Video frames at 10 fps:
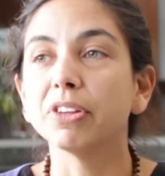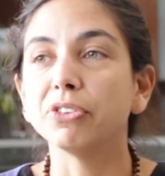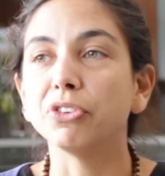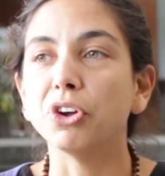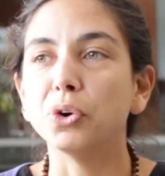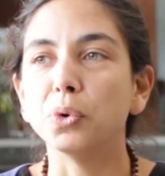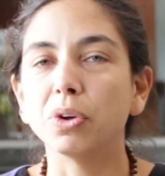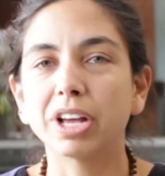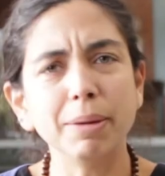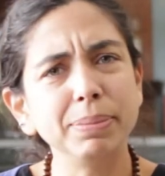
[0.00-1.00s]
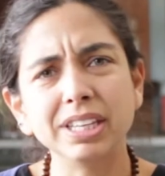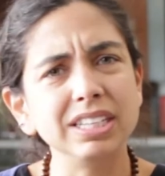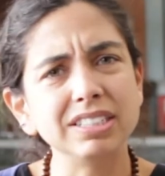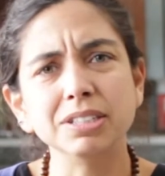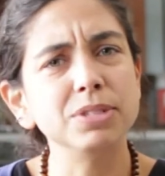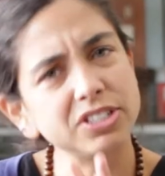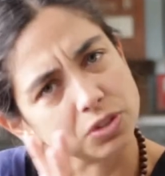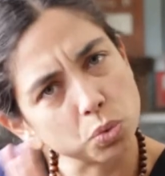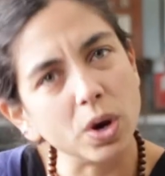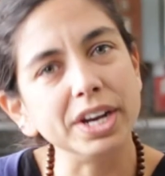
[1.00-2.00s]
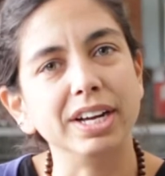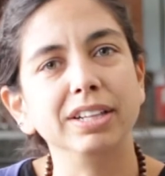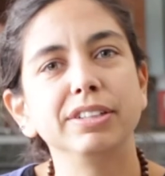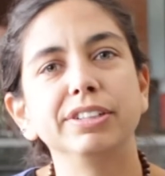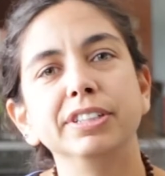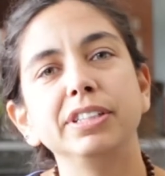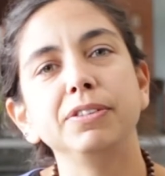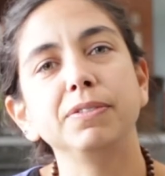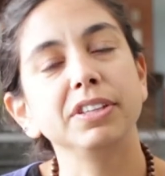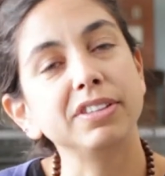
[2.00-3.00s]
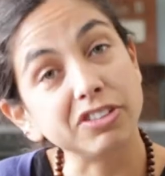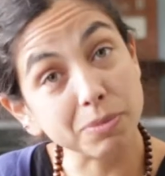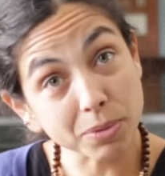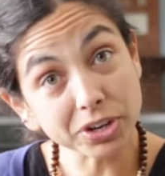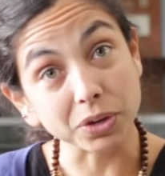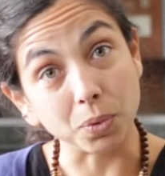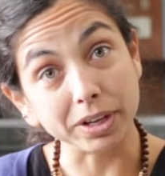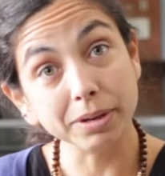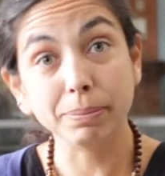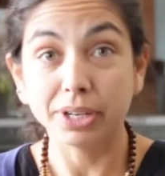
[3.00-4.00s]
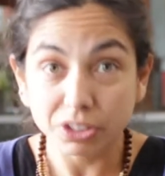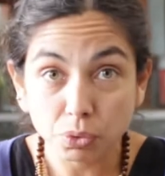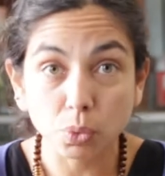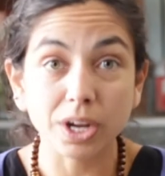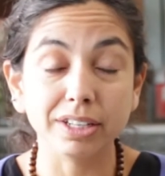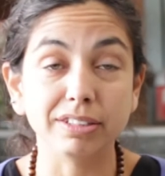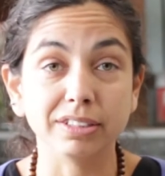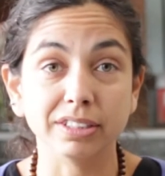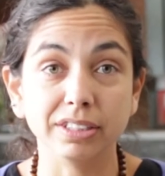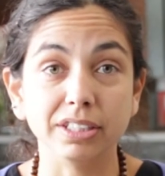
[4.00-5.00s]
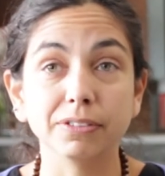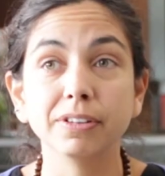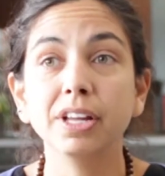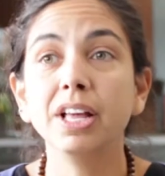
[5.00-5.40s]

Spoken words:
So capitalism is just one alternative. It's the hegemonic one, but it's one alternative.